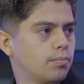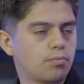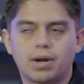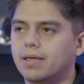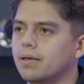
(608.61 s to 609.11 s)

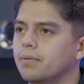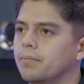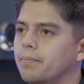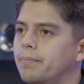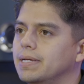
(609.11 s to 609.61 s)
braking
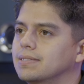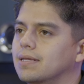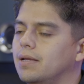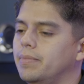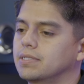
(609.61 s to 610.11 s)

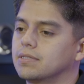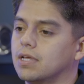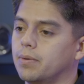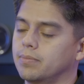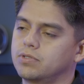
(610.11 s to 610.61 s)
basically means to
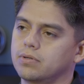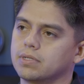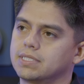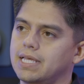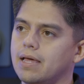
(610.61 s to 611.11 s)
come up to a
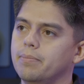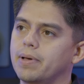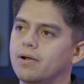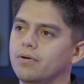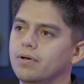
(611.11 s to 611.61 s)
10
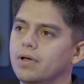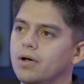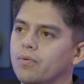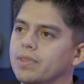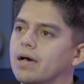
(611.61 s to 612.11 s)
pedal
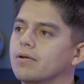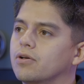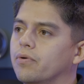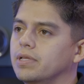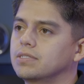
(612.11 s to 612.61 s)
without
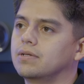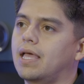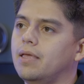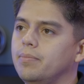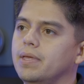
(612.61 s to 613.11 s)
going
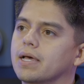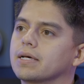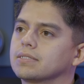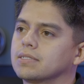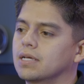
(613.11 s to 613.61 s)
to
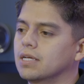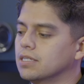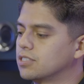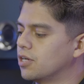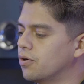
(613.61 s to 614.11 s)
ABS.
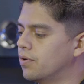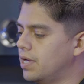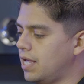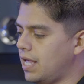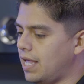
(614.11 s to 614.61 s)
So
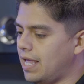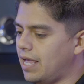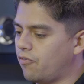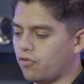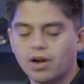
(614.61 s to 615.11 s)

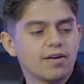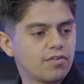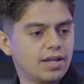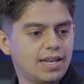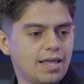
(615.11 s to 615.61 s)
if you're
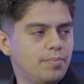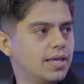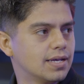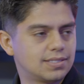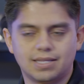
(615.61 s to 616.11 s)
ever in
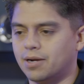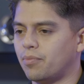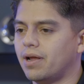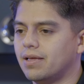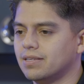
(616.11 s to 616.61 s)
ABS in a
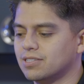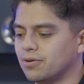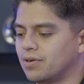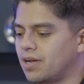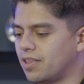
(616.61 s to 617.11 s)
braking
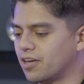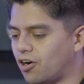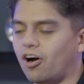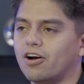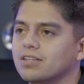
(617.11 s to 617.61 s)
zone, the
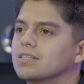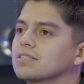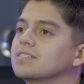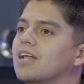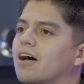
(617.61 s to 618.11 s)
car
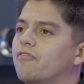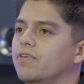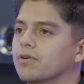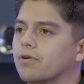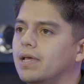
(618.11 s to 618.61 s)
does not
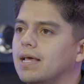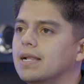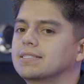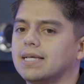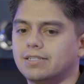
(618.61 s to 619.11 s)
feel great, and
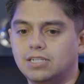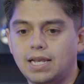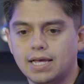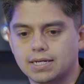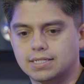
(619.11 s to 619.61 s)
it's
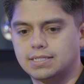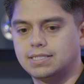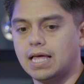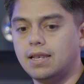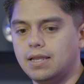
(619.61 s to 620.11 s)
actually
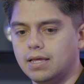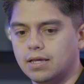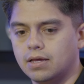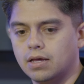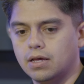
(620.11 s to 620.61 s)

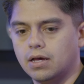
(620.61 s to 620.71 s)
extending